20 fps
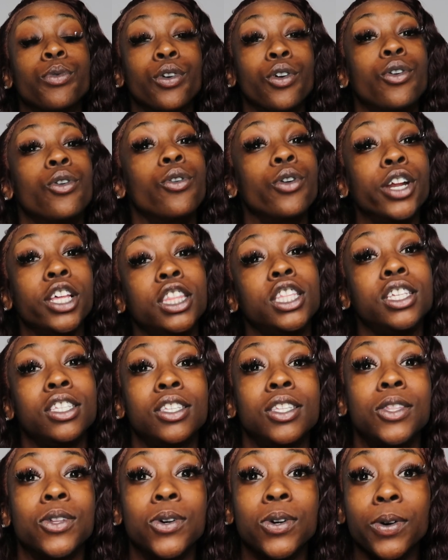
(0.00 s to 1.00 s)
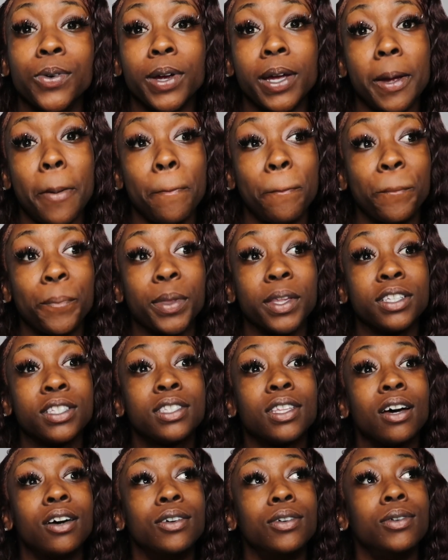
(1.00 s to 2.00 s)
recorded this story
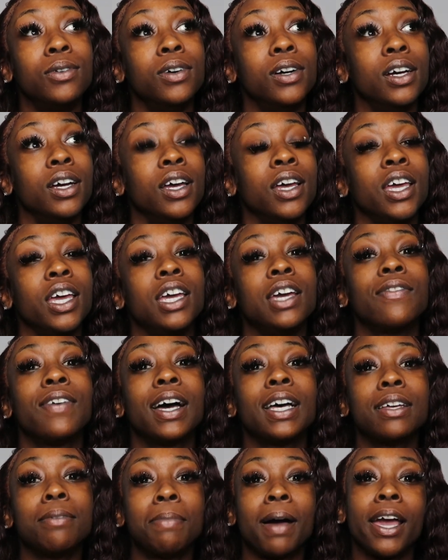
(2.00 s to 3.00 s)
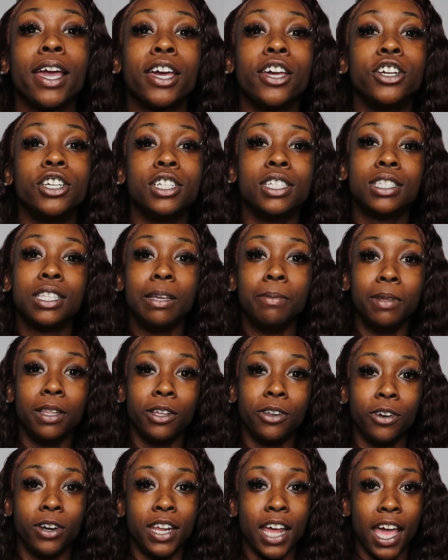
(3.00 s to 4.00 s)
so if i my energy seem a
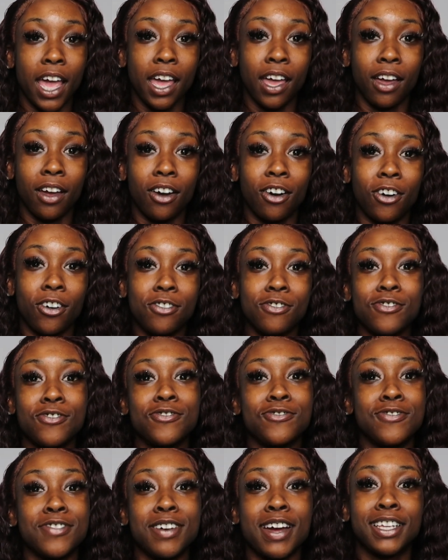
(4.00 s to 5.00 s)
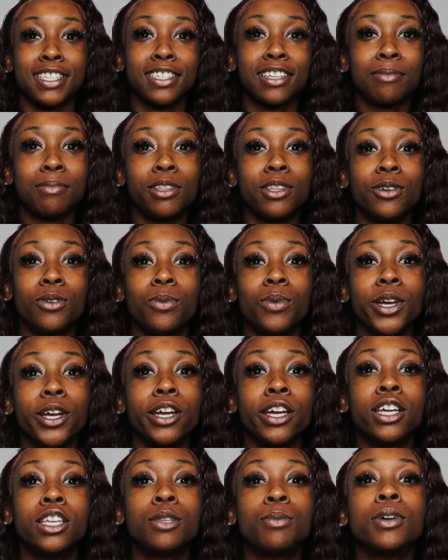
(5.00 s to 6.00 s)
little down or i seem a little
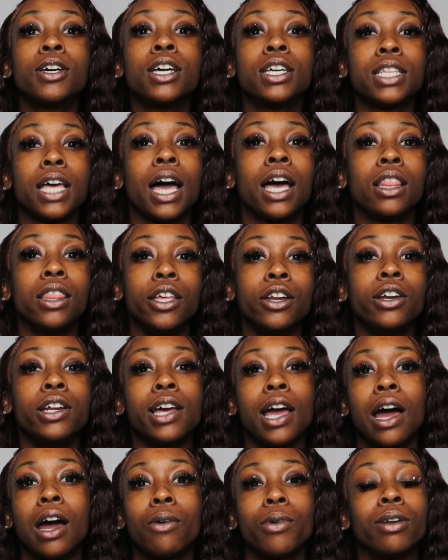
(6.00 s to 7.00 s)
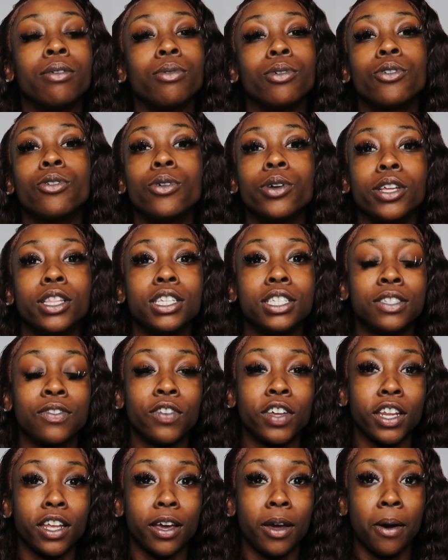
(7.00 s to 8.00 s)
weird it's because i literally already recorded this
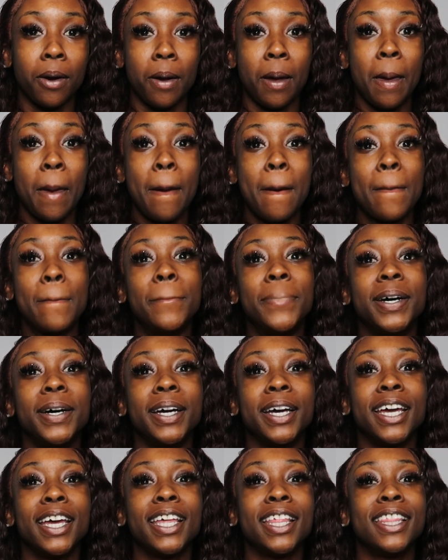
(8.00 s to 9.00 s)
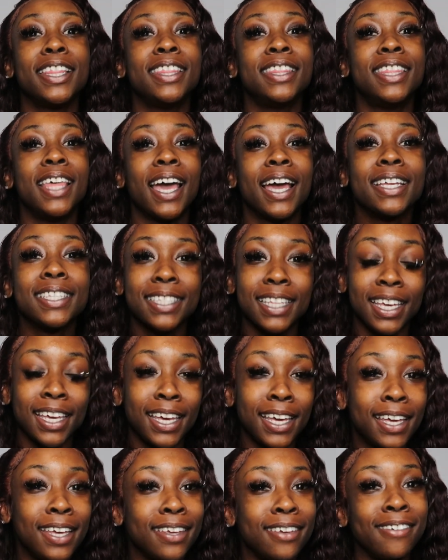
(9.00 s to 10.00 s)
video but that's it
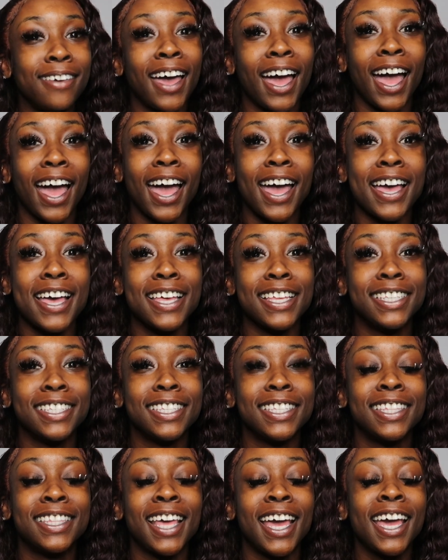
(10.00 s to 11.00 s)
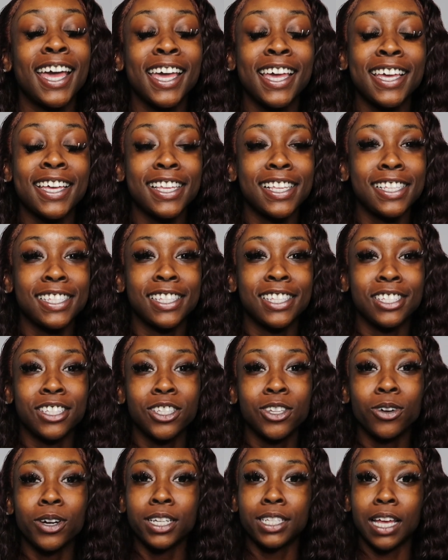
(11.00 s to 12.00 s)
you guys that is the
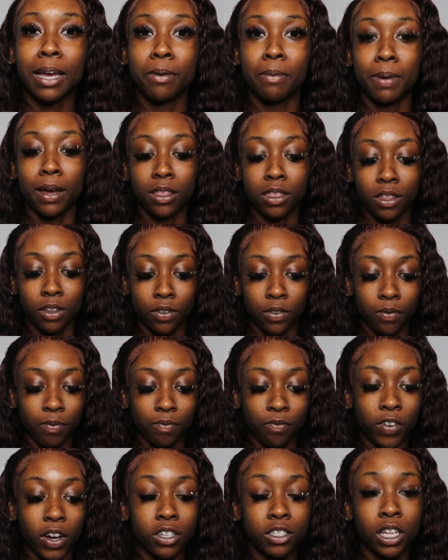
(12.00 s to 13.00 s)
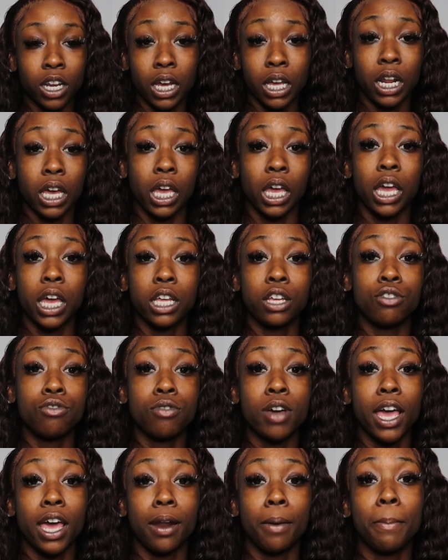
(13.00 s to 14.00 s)
story time about the first client i had
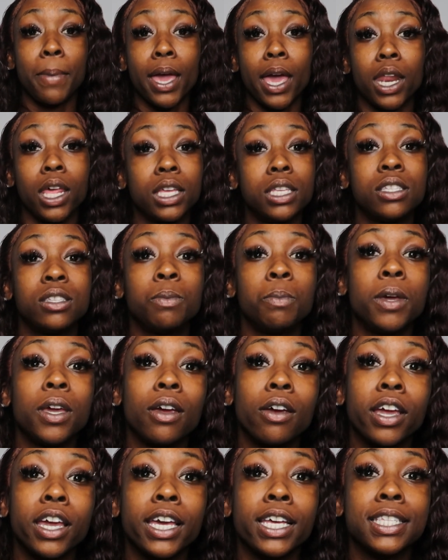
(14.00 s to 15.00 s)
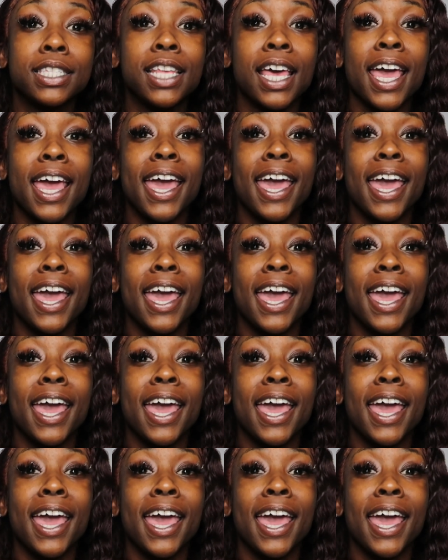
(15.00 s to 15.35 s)
who had a bad experience